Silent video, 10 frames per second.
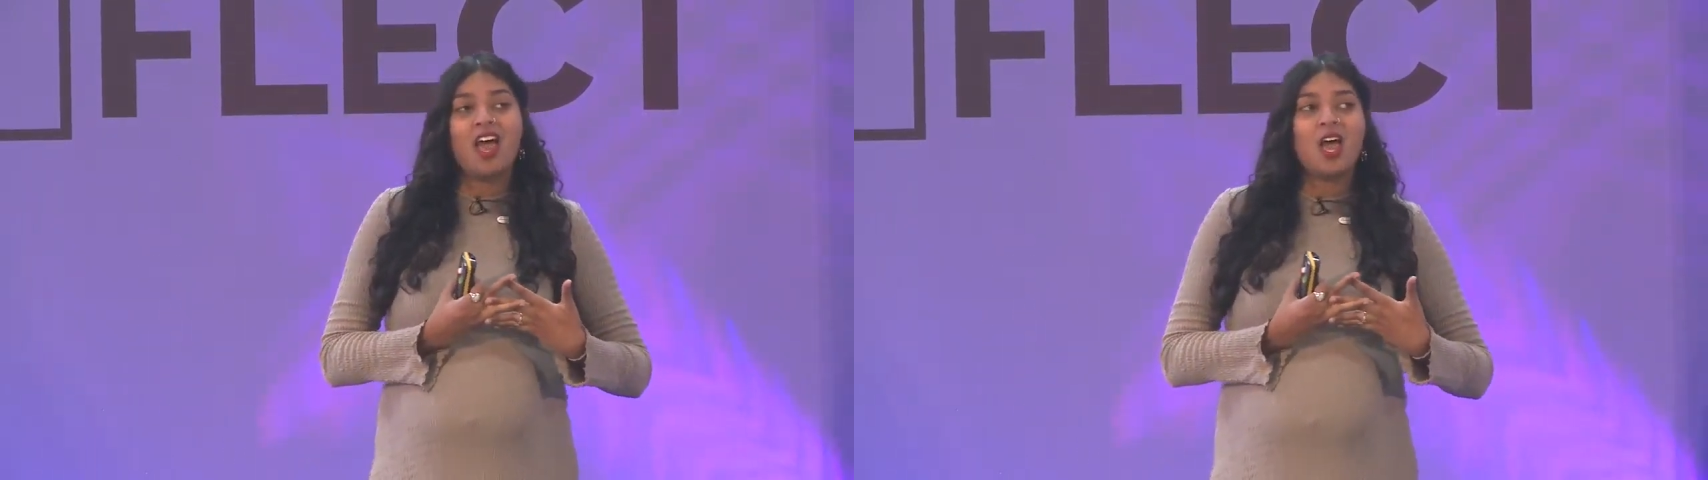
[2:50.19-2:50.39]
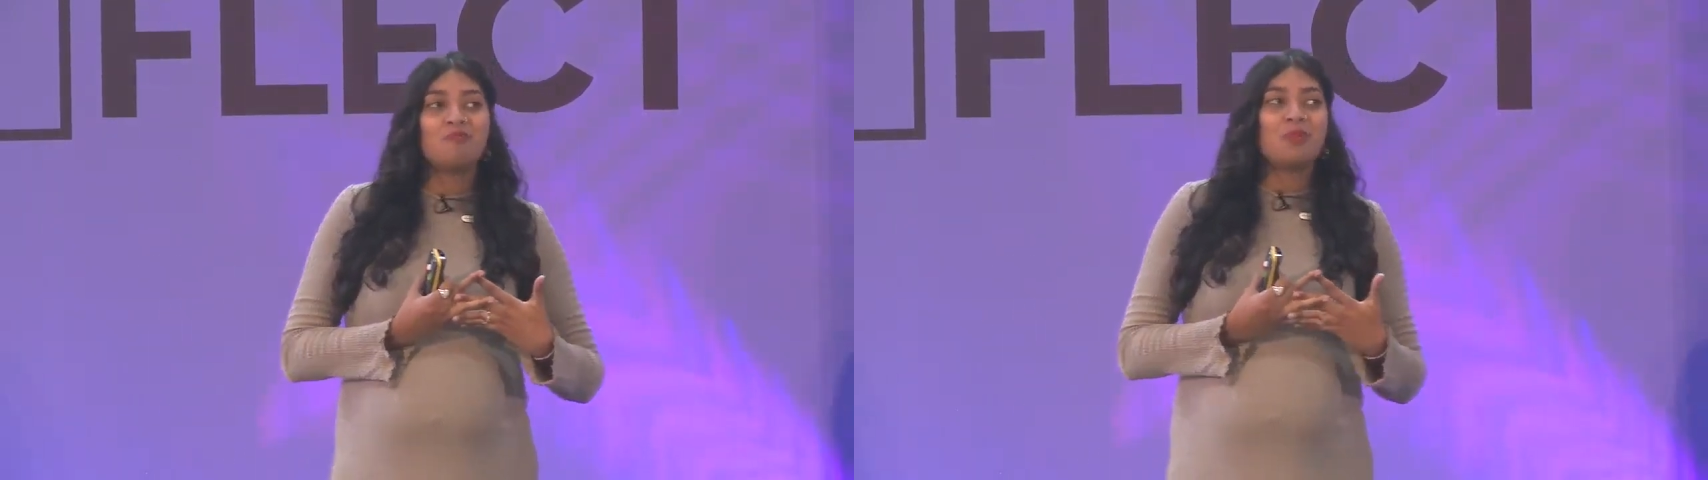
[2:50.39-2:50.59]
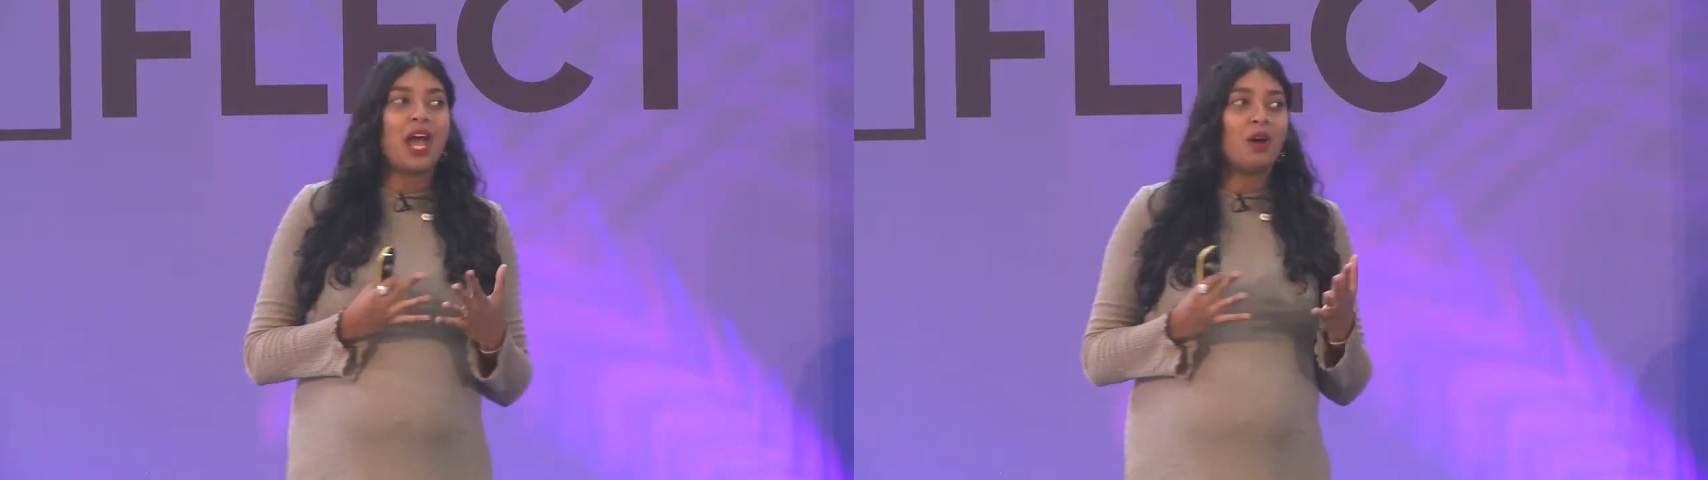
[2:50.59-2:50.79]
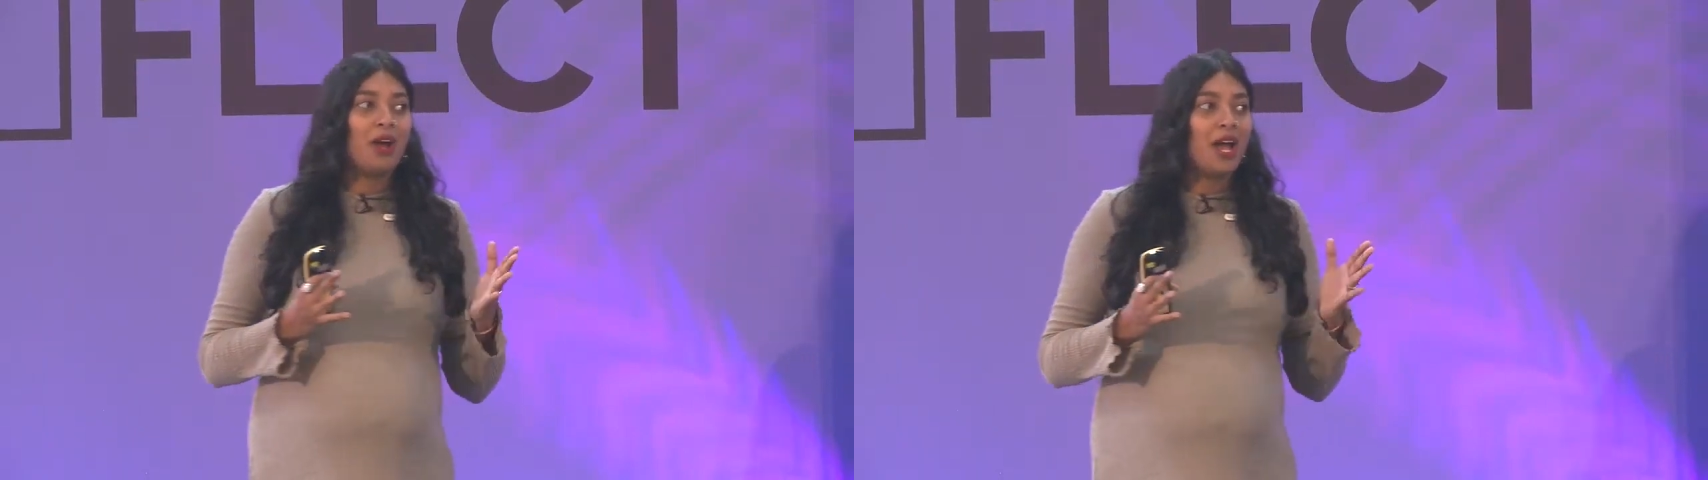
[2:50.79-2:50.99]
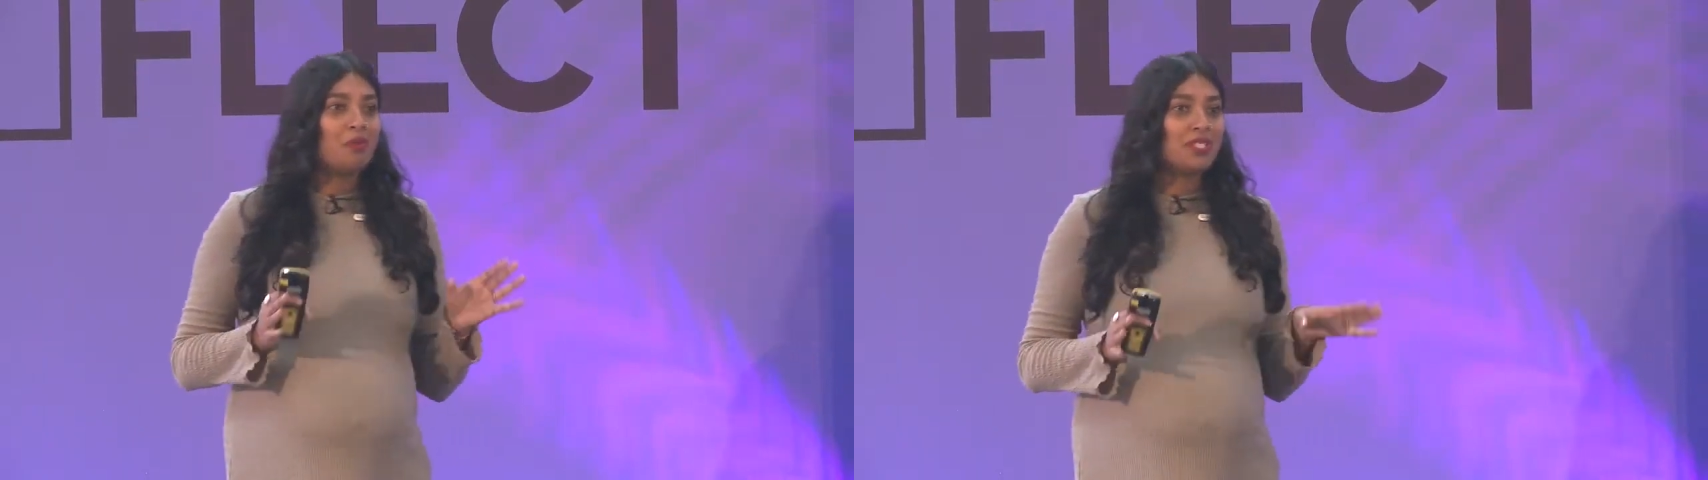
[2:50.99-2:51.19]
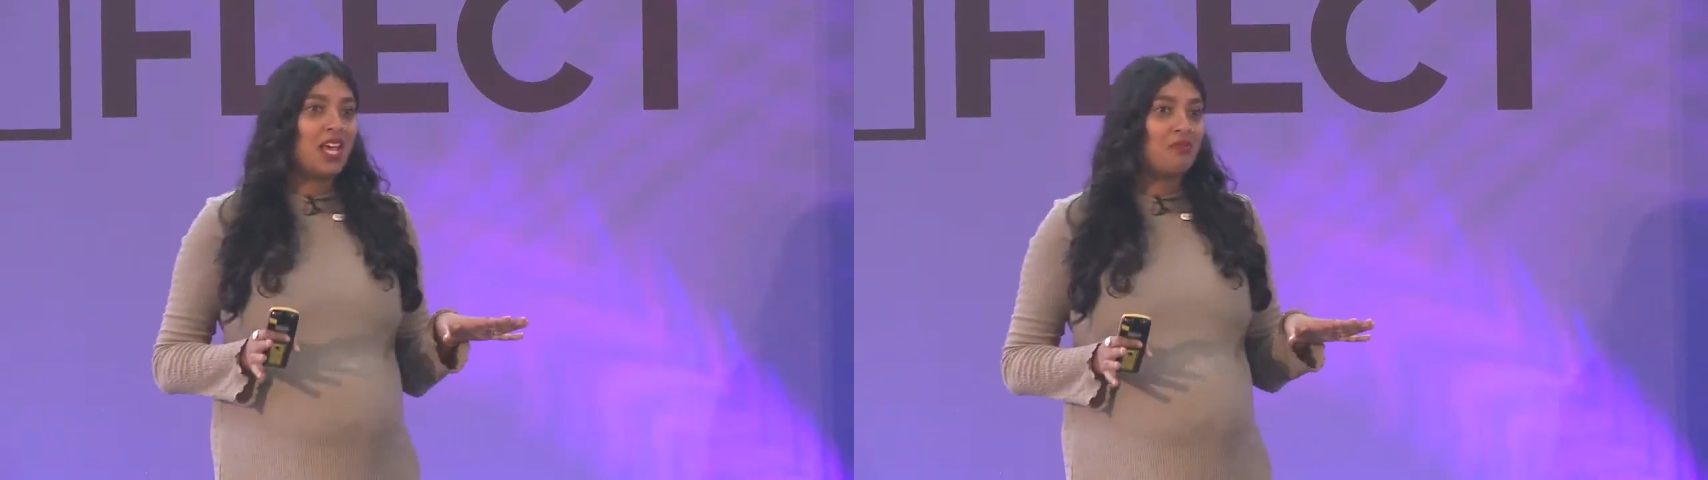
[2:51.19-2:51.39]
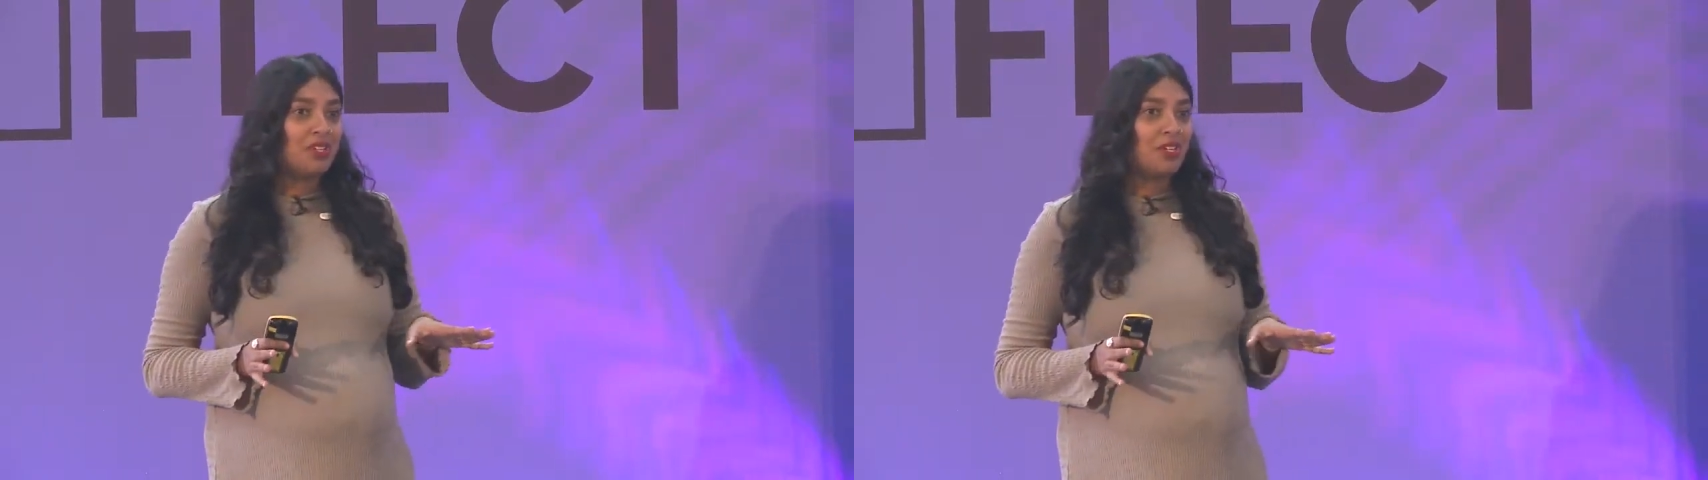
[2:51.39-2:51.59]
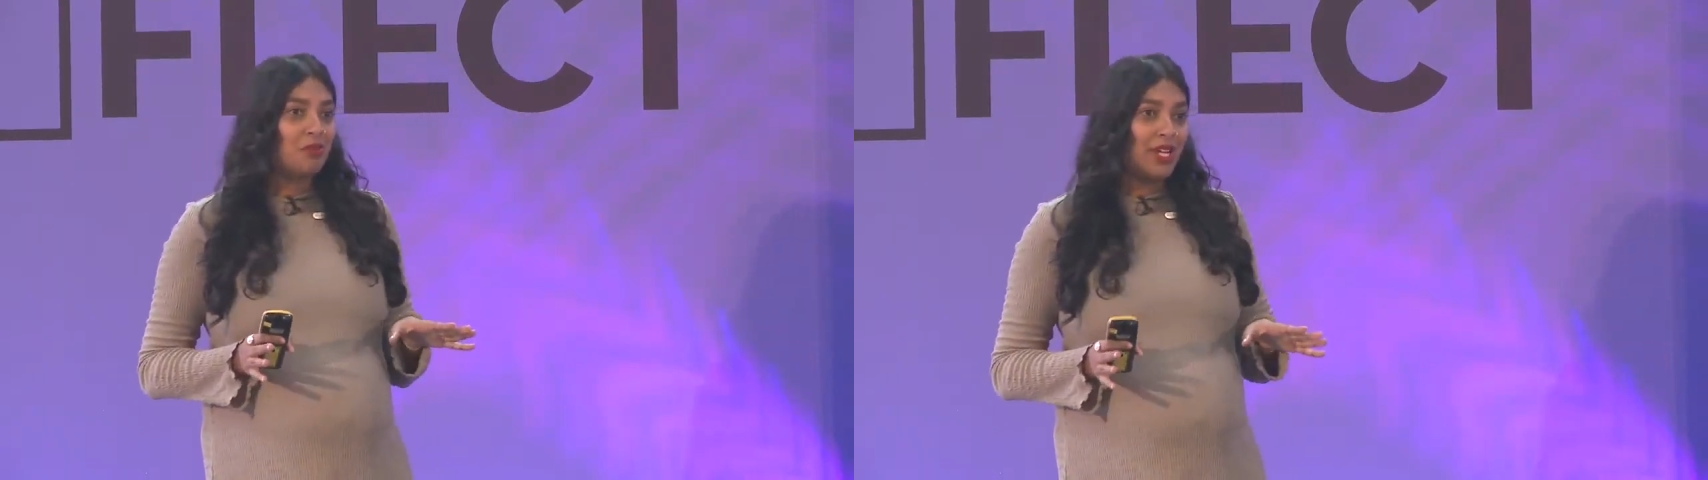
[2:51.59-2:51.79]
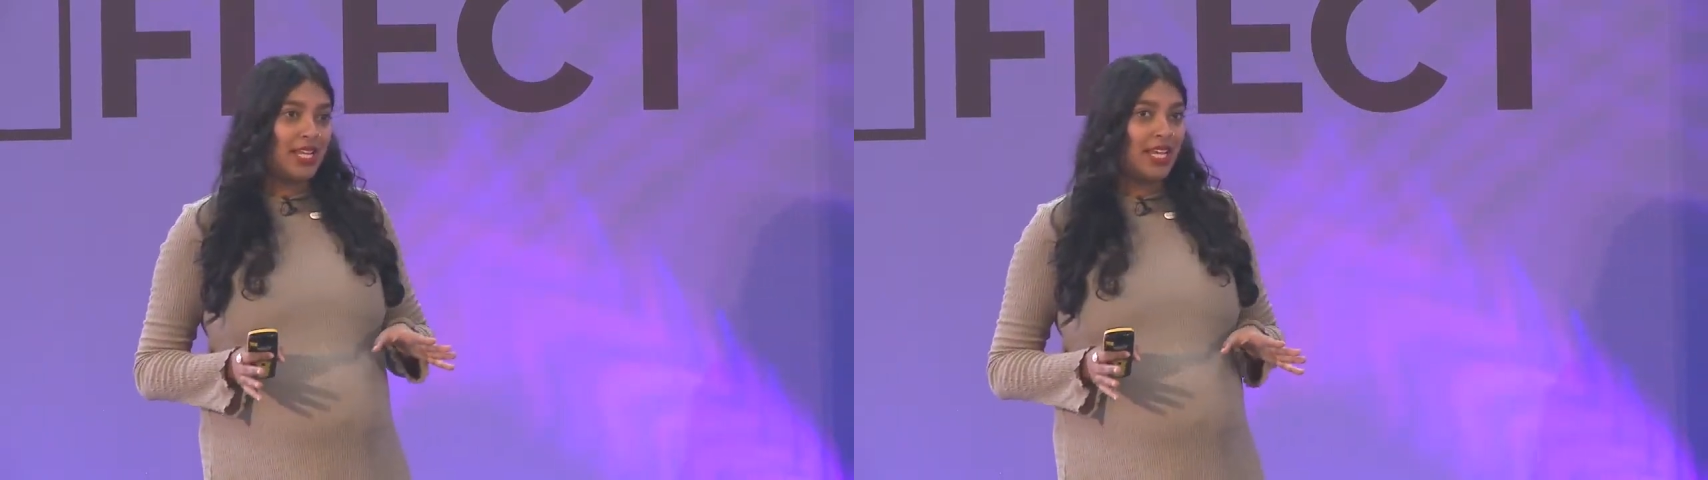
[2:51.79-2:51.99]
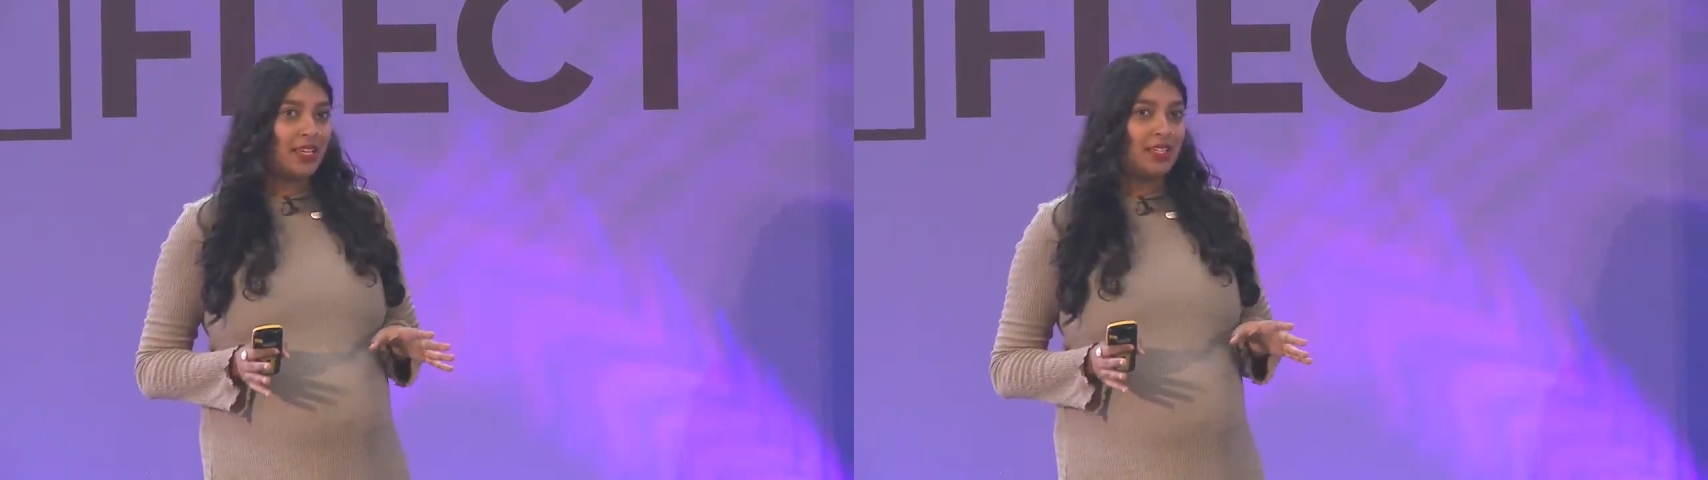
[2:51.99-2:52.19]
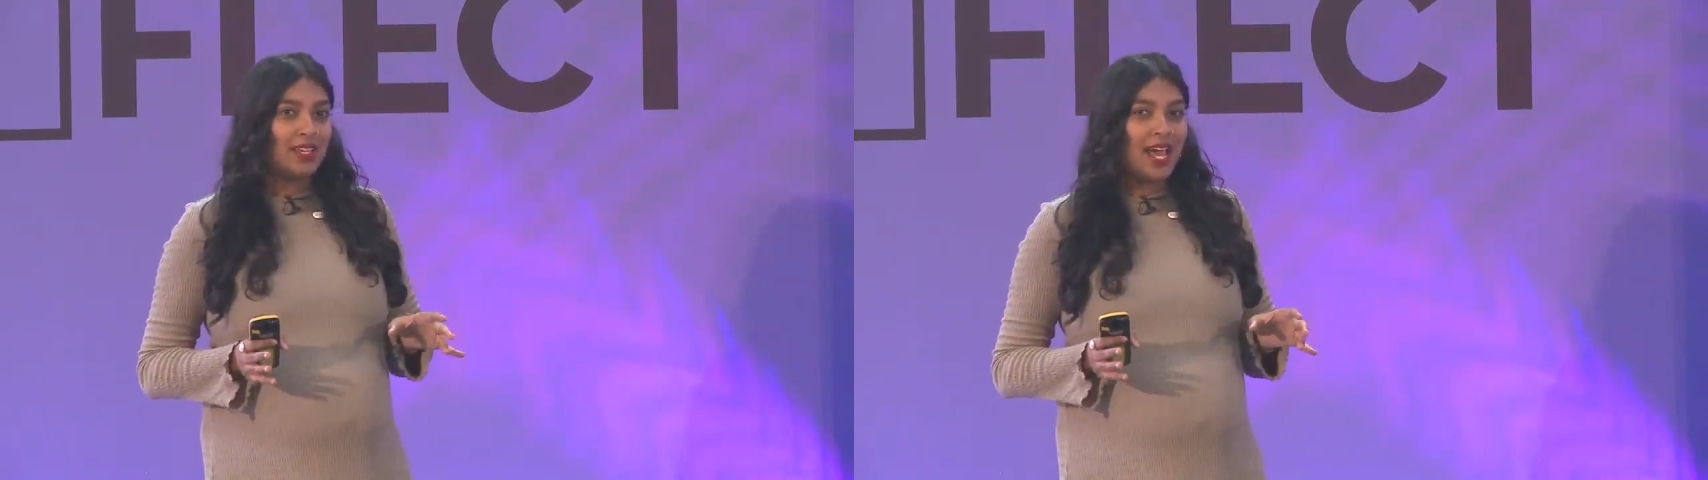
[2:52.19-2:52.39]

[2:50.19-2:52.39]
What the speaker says: Now, I was never really